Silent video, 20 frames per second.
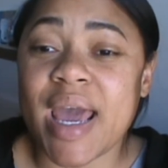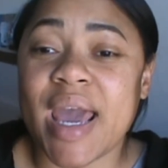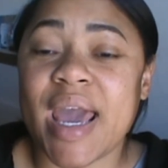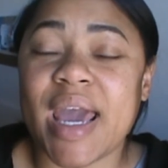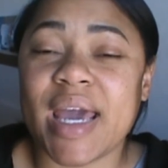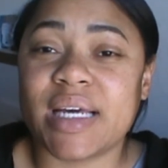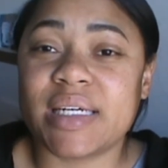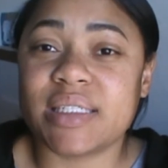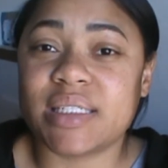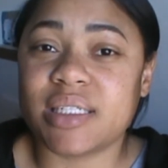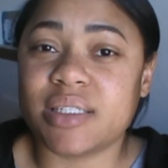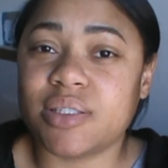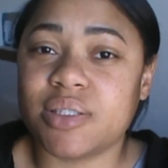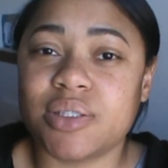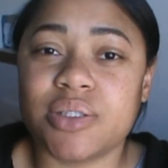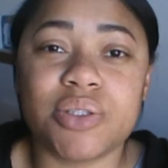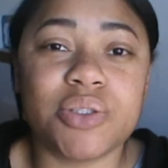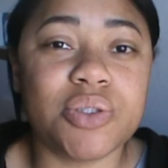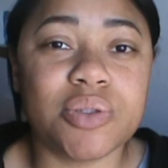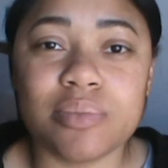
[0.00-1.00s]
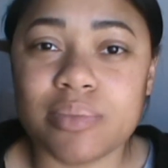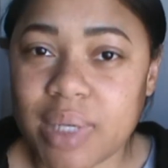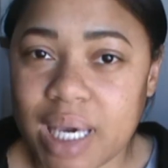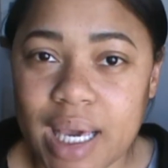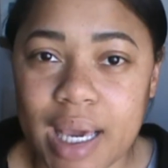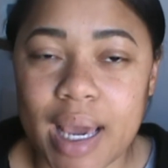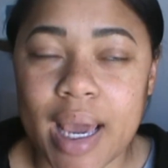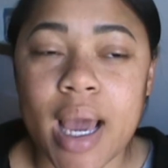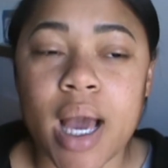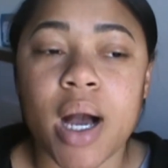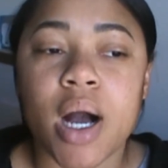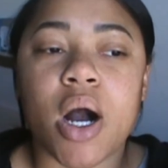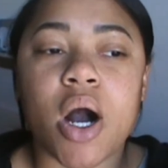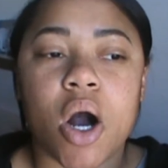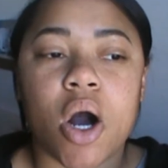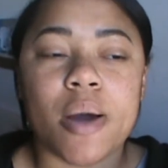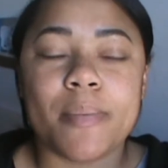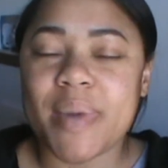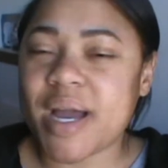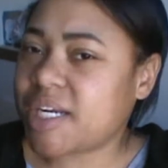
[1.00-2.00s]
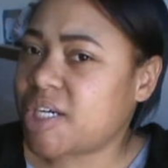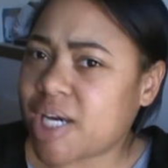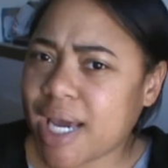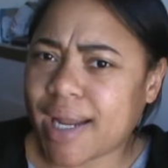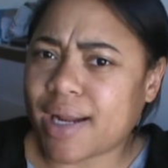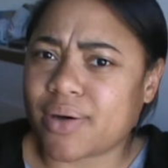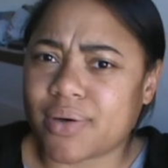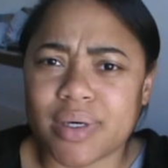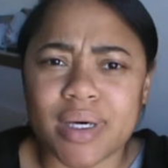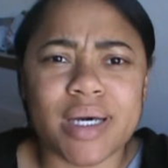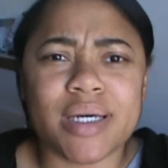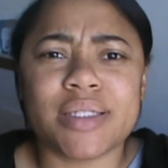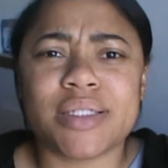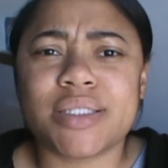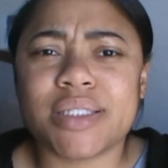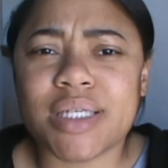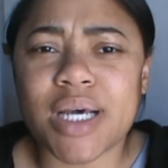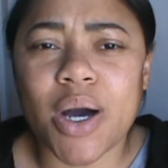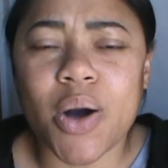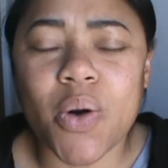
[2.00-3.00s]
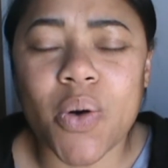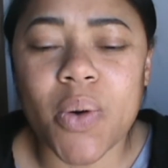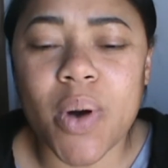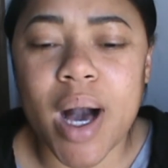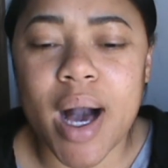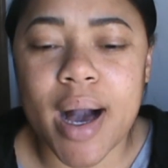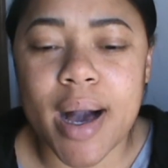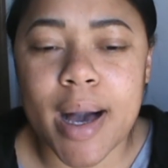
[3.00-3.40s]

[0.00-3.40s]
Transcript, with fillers: and just do me on my channel. So